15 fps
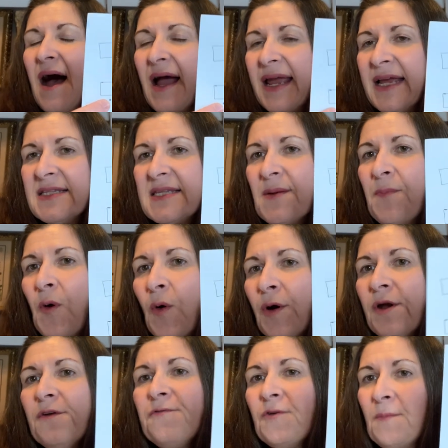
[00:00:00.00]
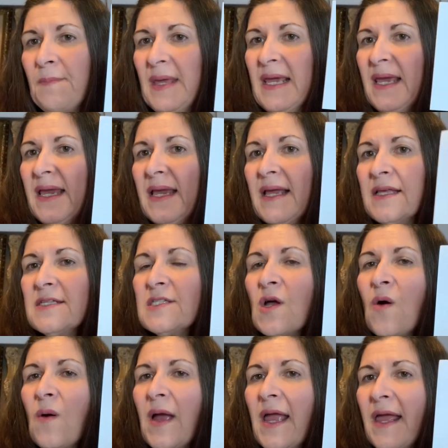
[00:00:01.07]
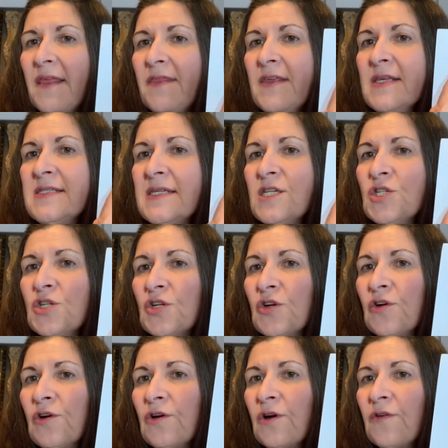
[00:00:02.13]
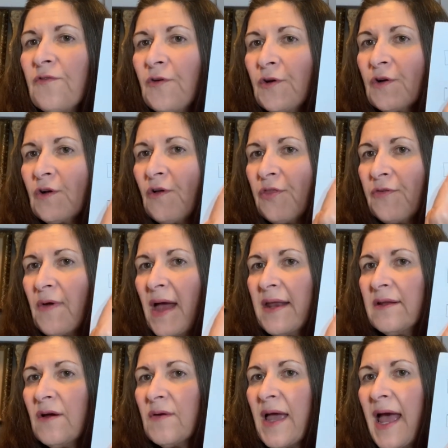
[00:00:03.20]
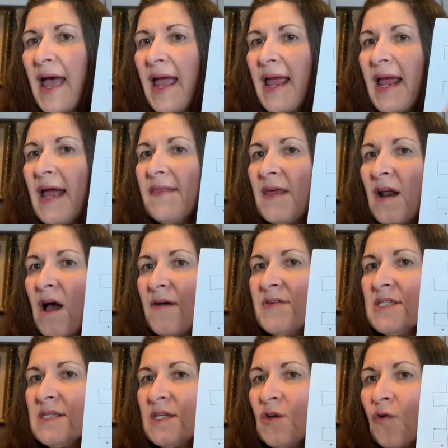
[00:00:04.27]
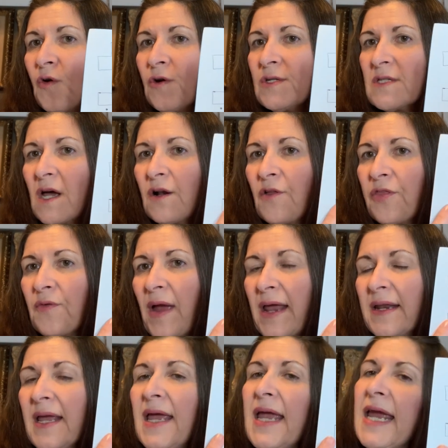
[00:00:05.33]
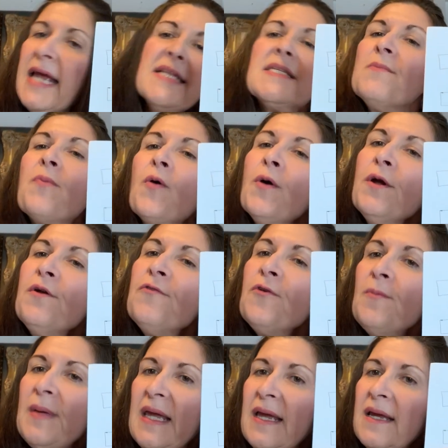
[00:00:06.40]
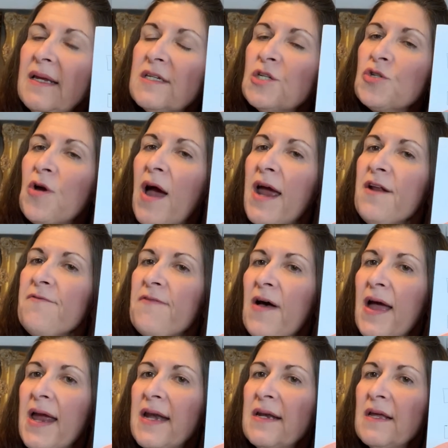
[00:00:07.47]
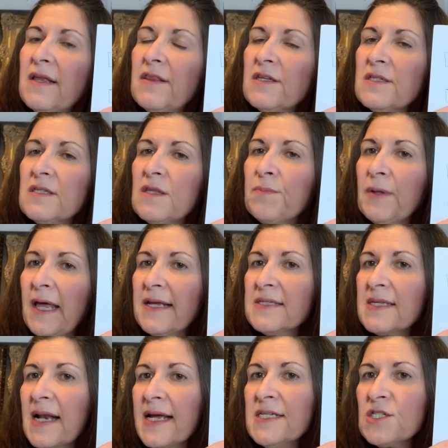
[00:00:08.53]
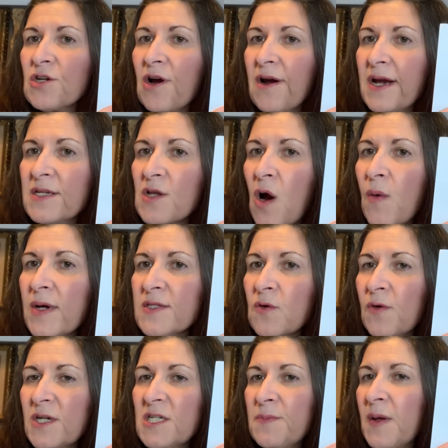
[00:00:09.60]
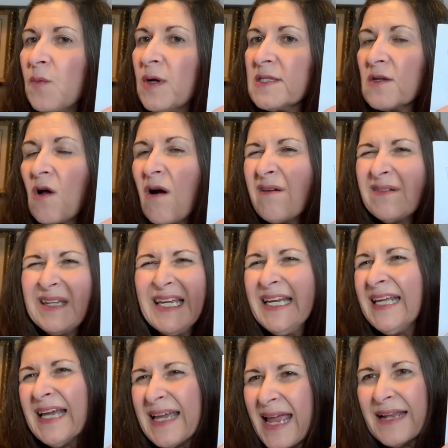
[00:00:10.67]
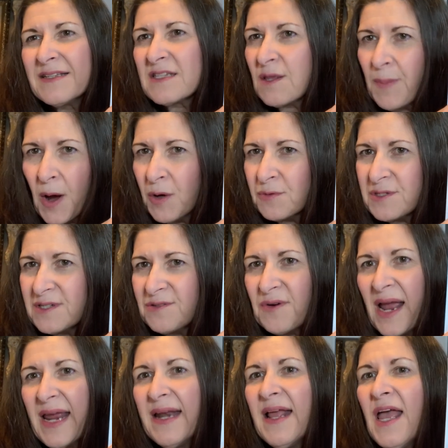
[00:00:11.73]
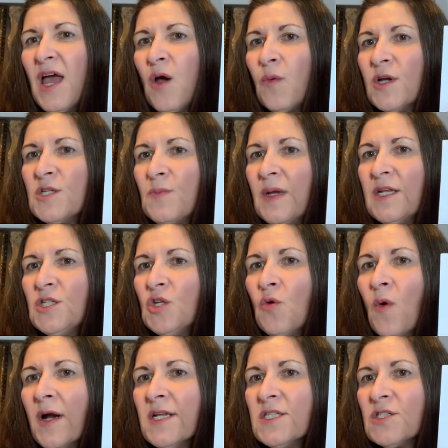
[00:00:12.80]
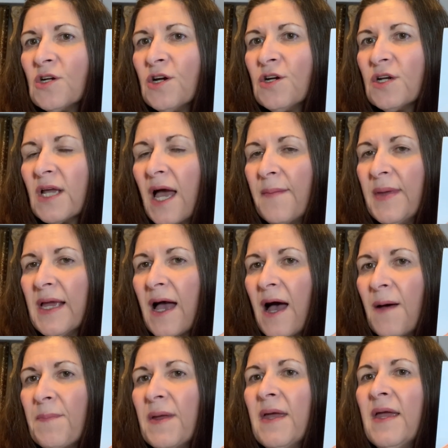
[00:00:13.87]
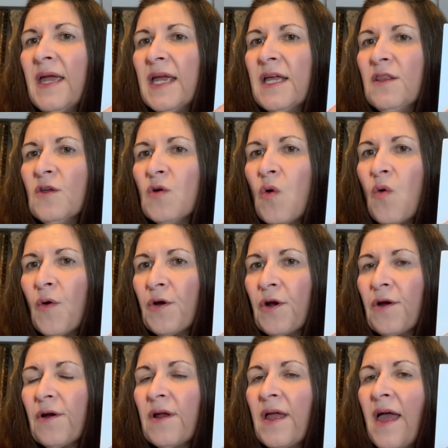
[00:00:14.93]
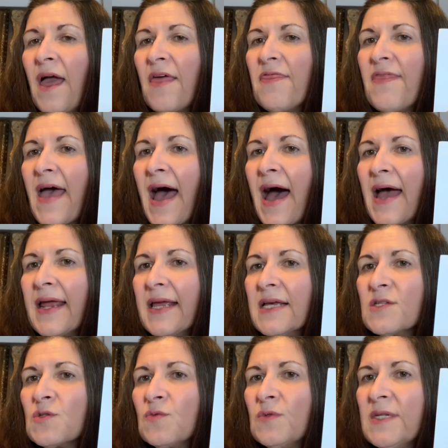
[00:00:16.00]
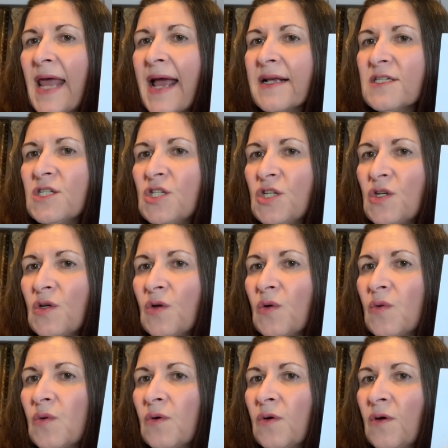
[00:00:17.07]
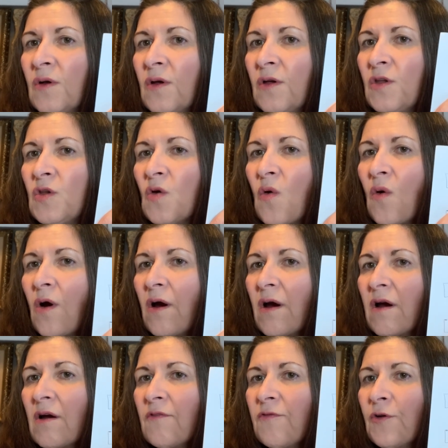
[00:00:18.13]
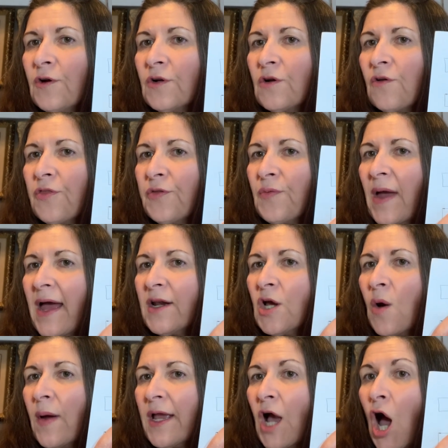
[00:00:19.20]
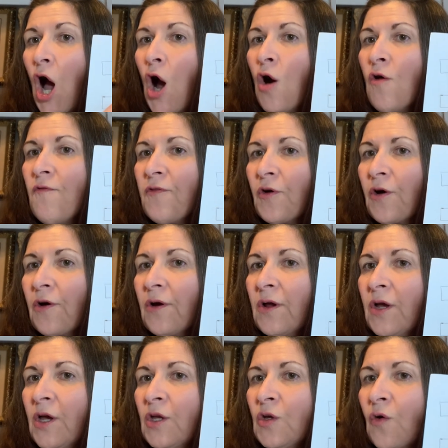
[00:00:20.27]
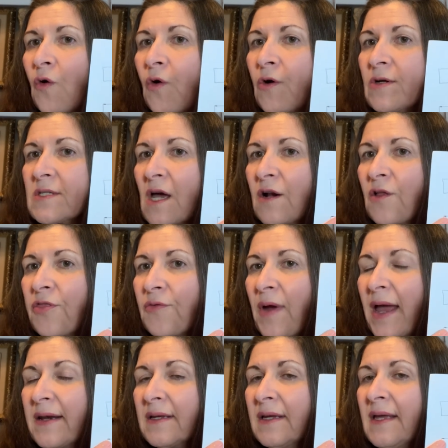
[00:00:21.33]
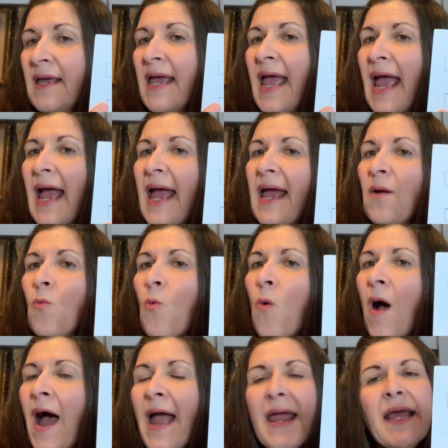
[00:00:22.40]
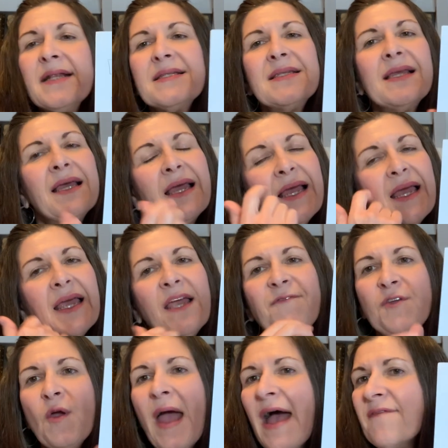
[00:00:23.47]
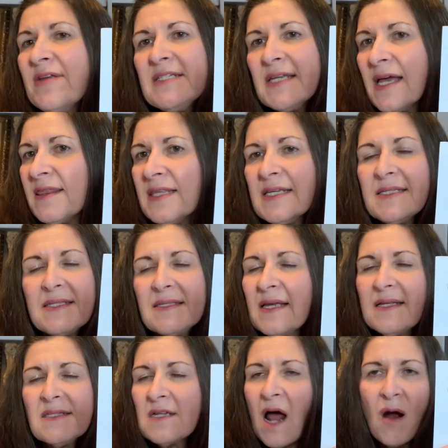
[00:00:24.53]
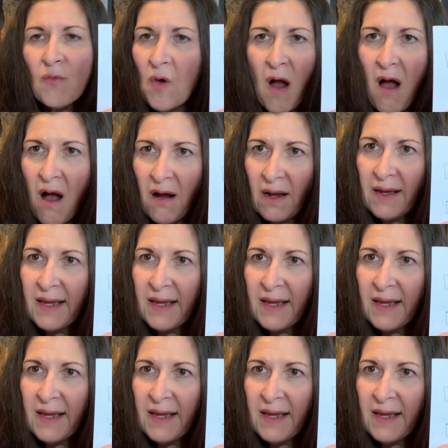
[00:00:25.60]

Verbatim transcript: it's important for me. So this is your vertical thread, okay? And then obviously your horizontal thread. It's important for me to try to find this, the place that I start is always going to be what's called leaning against the post, right? Which means you wanna start coming up in the corner that is next to your vertical thread going over your horizontal thread. And why it if you haven't done this, it's not wrong.